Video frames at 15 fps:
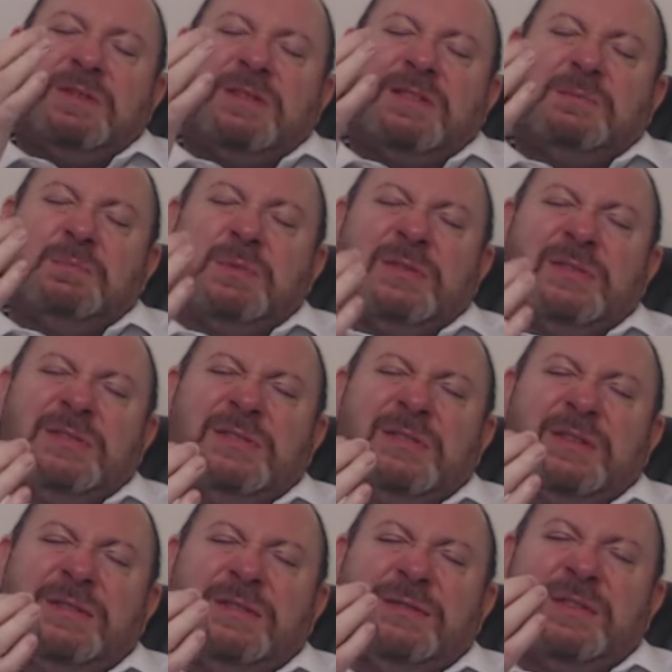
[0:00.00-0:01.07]

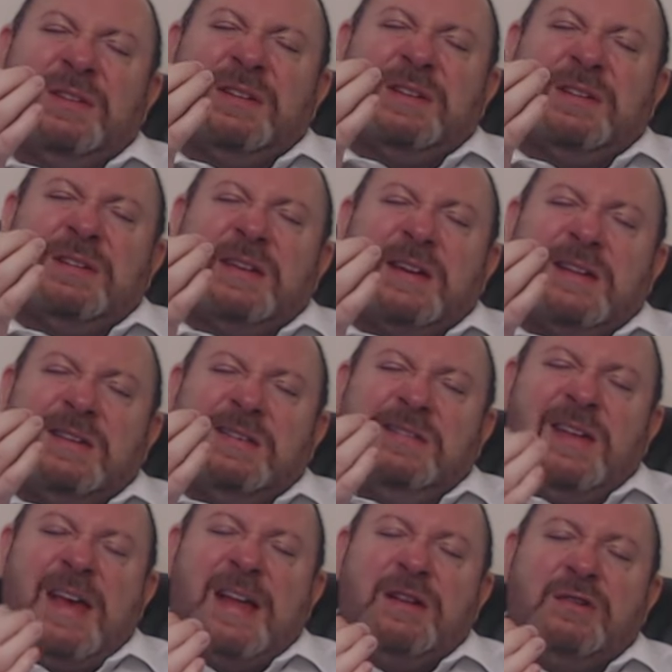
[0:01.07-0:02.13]
specific
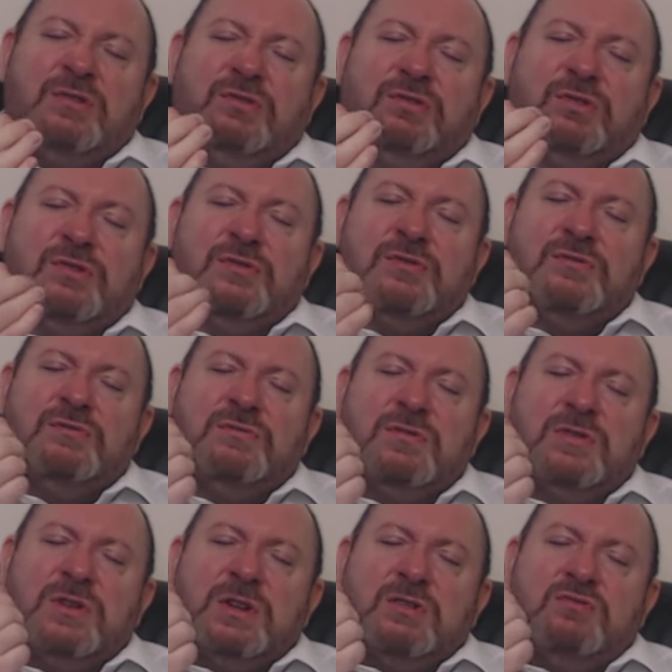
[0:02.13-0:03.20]
intention
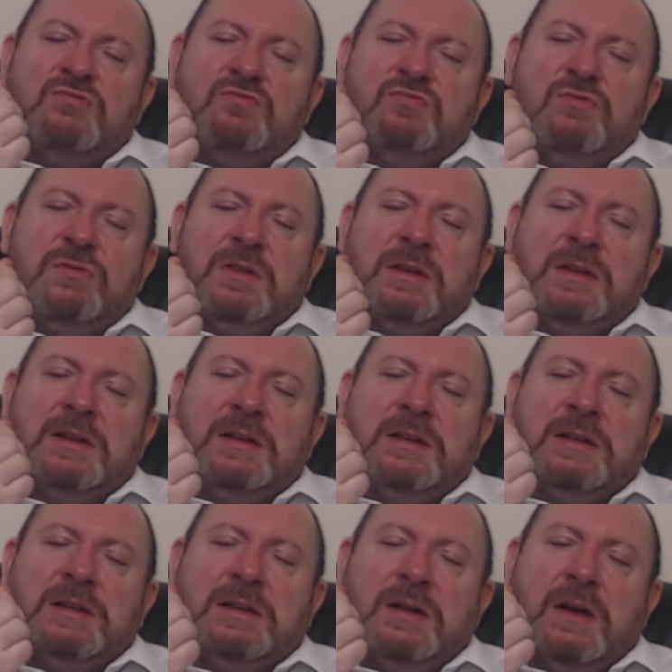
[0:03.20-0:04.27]

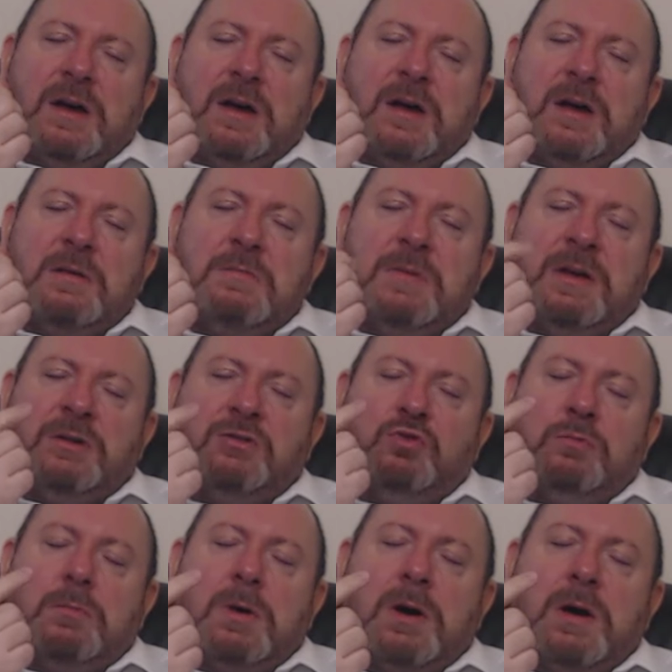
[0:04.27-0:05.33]
really um, in
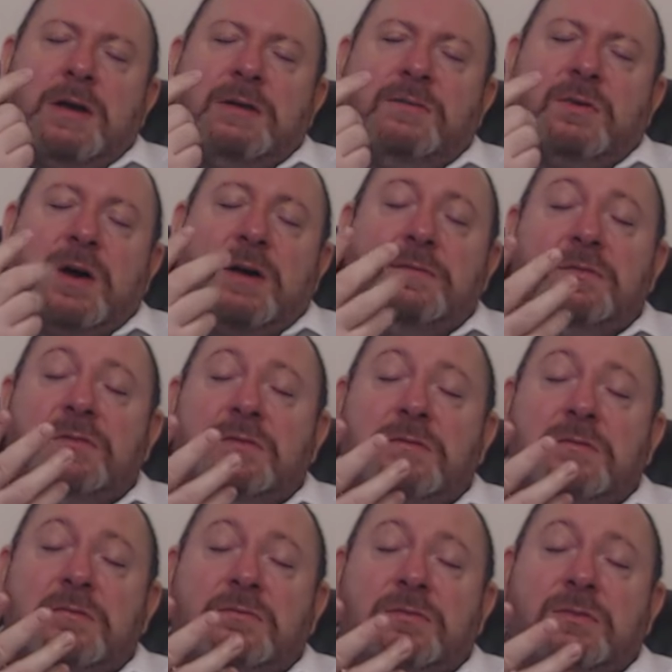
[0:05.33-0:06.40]
your mind other
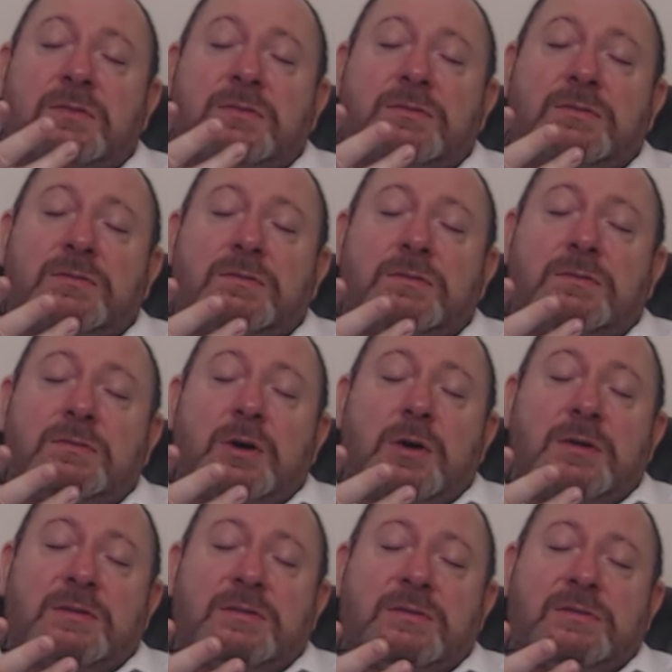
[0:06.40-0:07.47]
than just
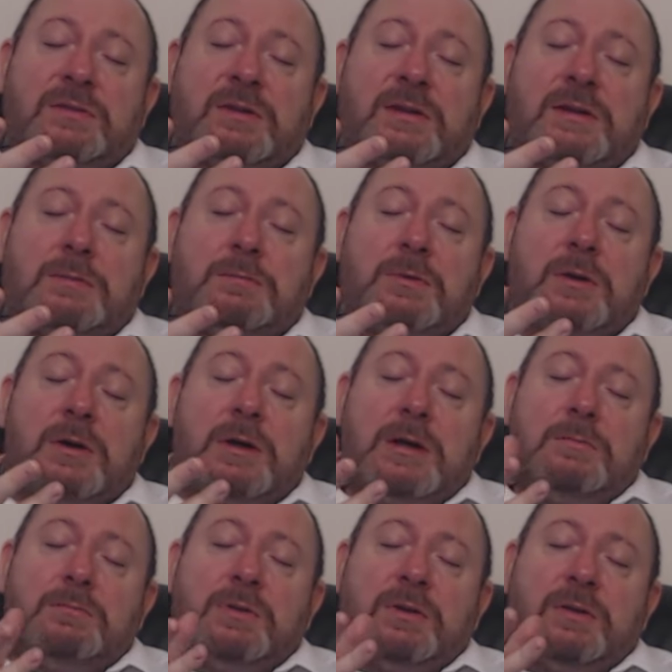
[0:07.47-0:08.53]
going to sleep
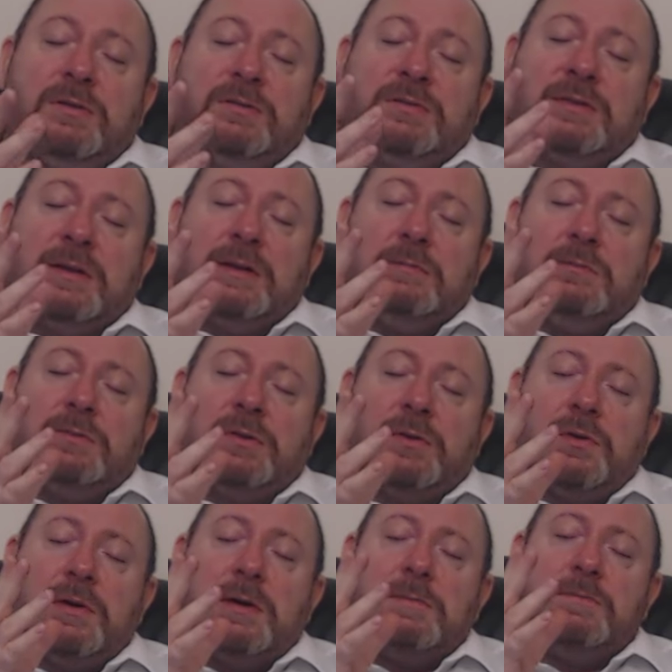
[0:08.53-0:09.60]
but at the same
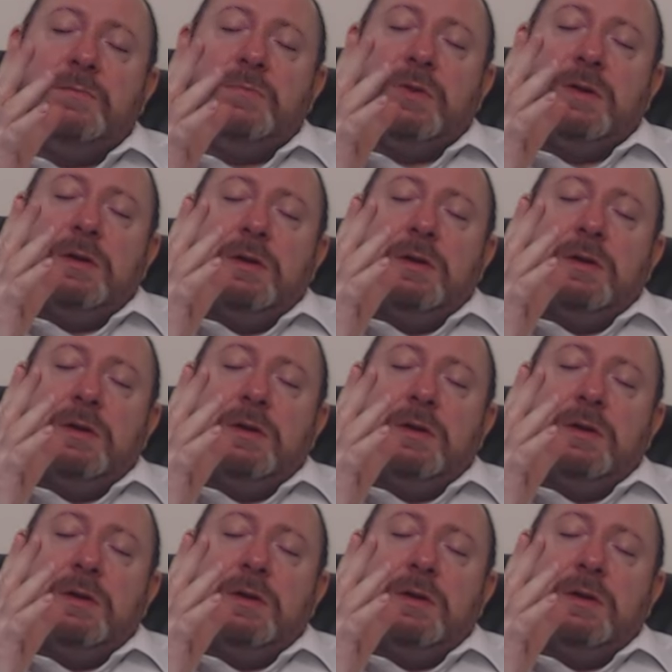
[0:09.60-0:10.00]
time